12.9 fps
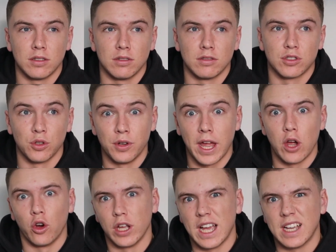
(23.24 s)
Sunday
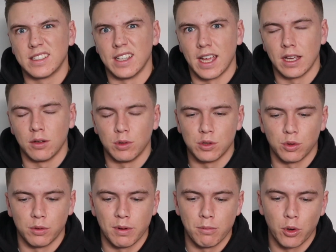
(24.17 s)
or yesterday, which
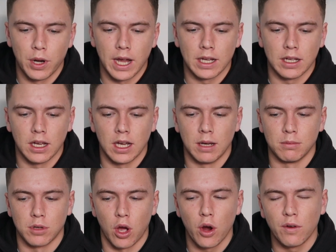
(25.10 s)
would have been Monday.
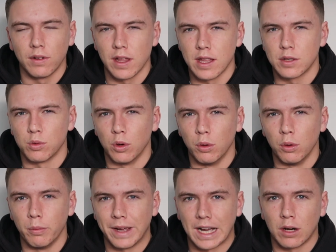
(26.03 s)
So hopefully this
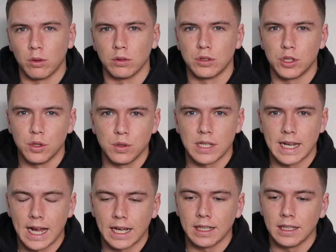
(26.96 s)
will be out Tuesday
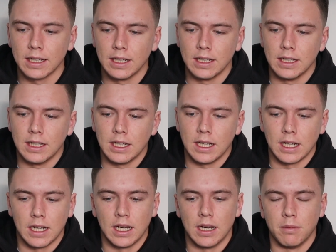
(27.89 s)
night.
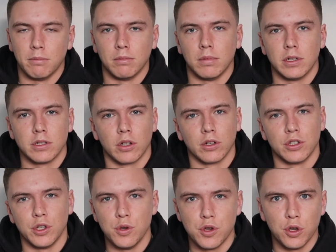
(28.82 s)
As long
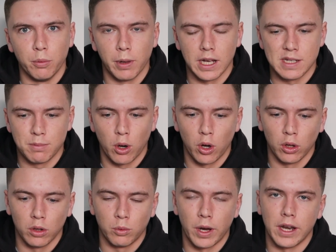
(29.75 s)
as YouTube plays
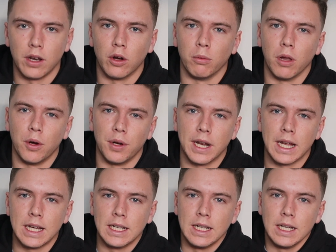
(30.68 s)
ball when uploading
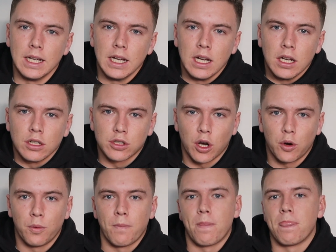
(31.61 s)
it.
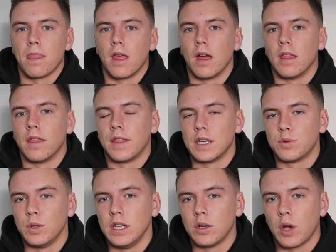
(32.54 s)
So this
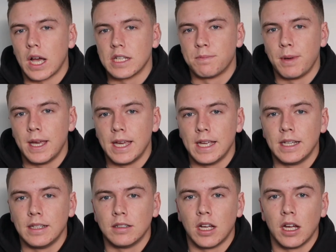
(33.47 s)
week has
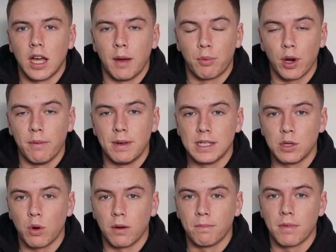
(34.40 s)
been a pretty
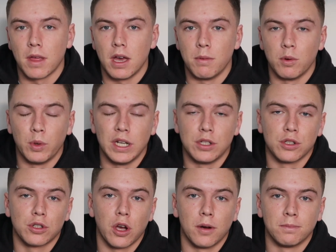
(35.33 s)
busy one, the week
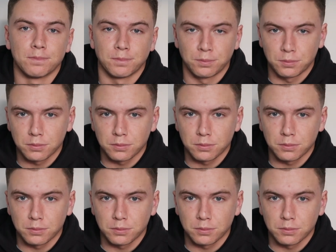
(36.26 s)
just gone.